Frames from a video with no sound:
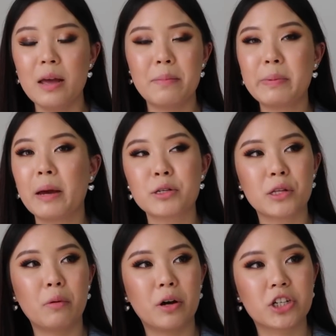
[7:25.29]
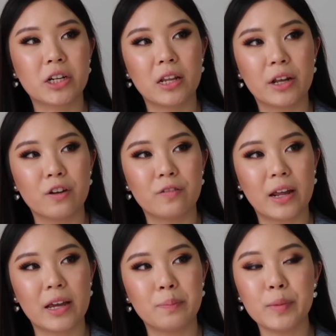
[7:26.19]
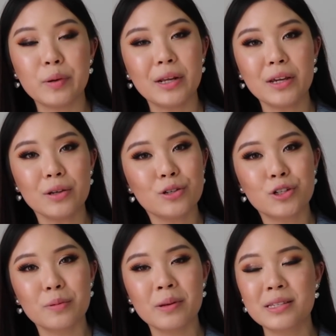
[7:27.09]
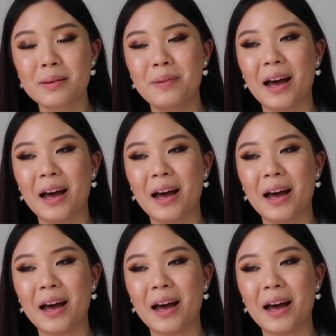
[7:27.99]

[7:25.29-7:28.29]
Maybe I'm just not watching a lot of like beauty YouTubers,